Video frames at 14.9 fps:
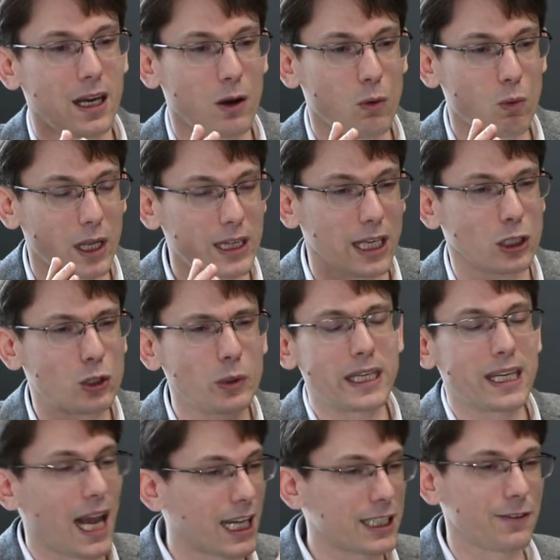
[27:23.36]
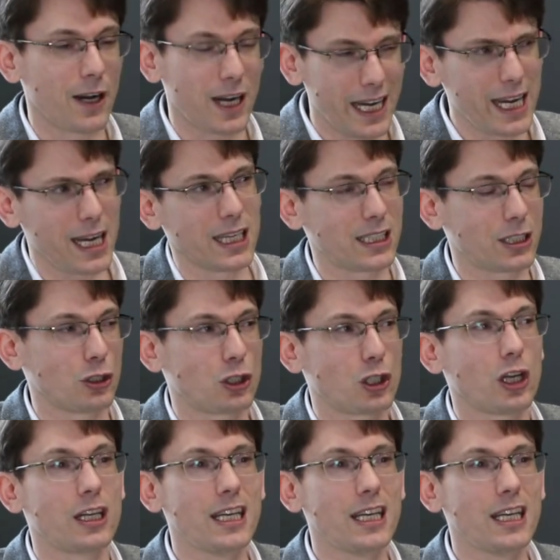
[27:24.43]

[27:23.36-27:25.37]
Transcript: what they're doing as far as AI is concerned